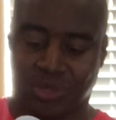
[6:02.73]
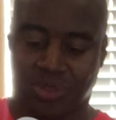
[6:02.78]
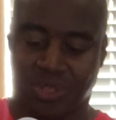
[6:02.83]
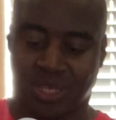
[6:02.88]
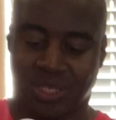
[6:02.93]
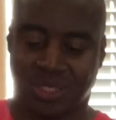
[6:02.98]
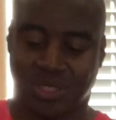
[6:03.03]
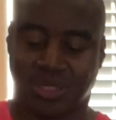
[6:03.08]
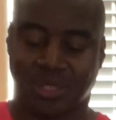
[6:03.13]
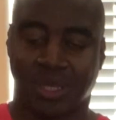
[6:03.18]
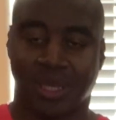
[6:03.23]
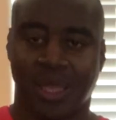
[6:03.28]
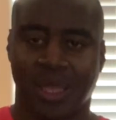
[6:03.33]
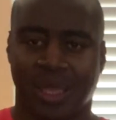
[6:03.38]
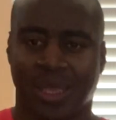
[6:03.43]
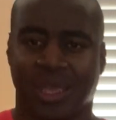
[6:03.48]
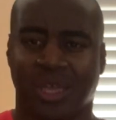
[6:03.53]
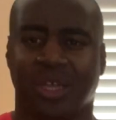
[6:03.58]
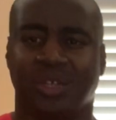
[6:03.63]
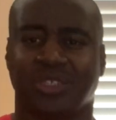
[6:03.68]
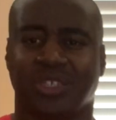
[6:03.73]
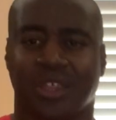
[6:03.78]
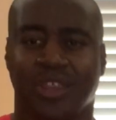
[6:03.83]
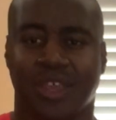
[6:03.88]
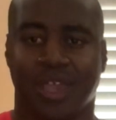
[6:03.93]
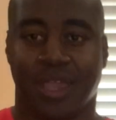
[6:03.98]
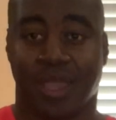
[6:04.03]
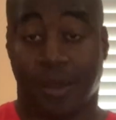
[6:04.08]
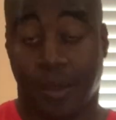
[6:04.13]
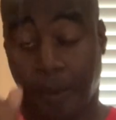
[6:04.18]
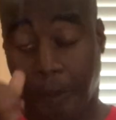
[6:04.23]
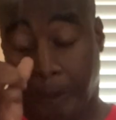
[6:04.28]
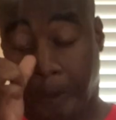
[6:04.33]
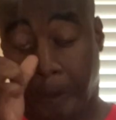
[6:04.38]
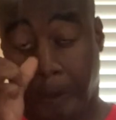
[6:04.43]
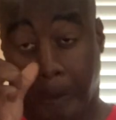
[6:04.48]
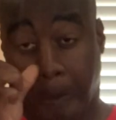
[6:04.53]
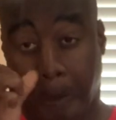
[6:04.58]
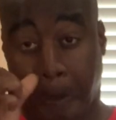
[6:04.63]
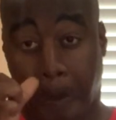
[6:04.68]
this? Here's the thing.
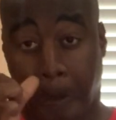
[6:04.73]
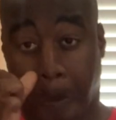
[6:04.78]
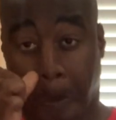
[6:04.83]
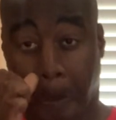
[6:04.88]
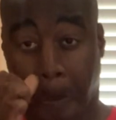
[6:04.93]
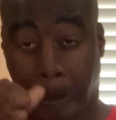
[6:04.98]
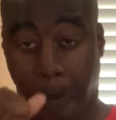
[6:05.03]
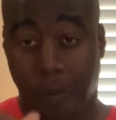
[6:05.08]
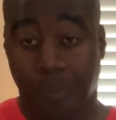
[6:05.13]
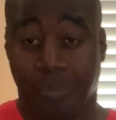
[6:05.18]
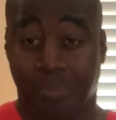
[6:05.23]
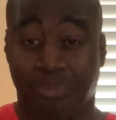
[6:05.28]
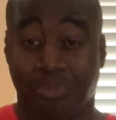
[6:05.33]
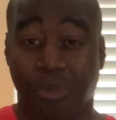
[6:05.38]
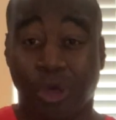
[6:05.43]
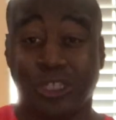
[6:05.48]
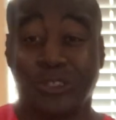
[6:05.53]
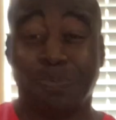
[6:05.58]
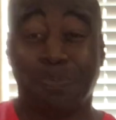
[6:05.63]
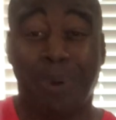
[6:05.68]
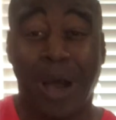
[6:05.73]
Most